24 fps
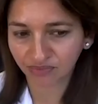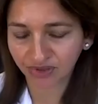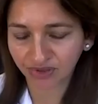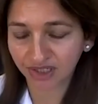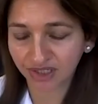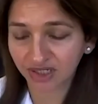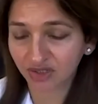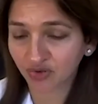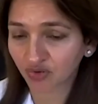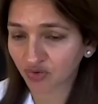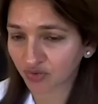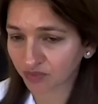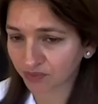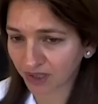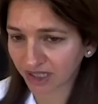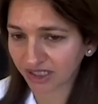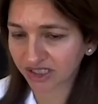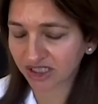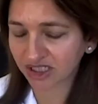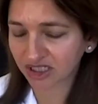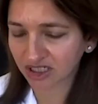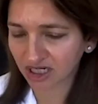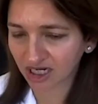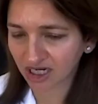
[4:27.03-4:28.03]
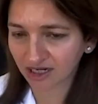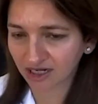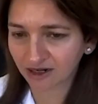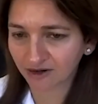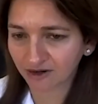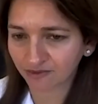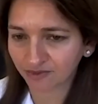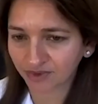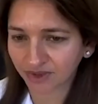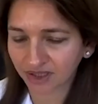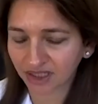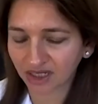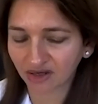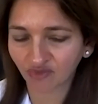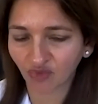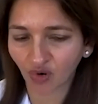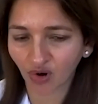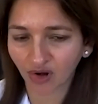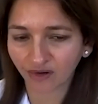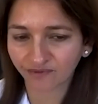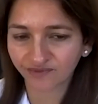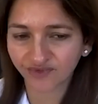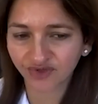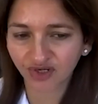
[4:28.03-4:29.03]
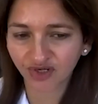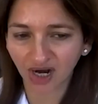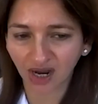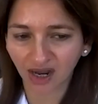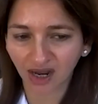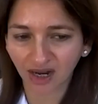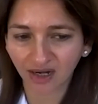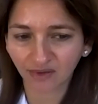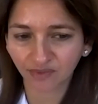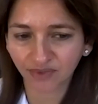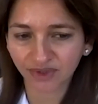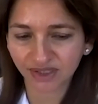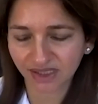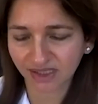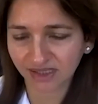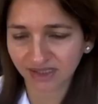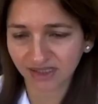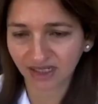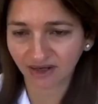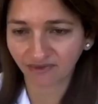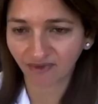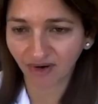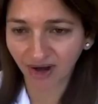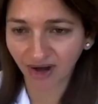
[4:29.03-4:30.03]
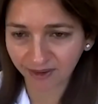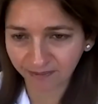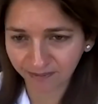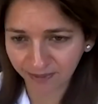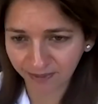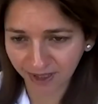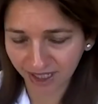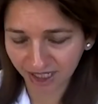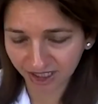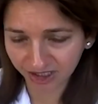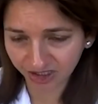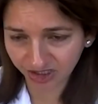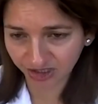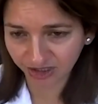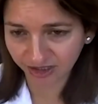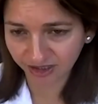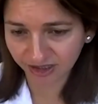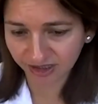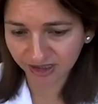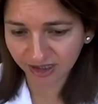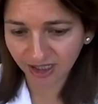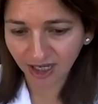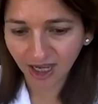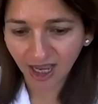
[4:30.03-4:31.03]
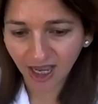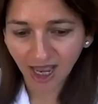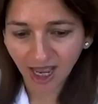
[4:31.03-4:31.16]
pretty robust data with the EVOLVE trial with 61 patients.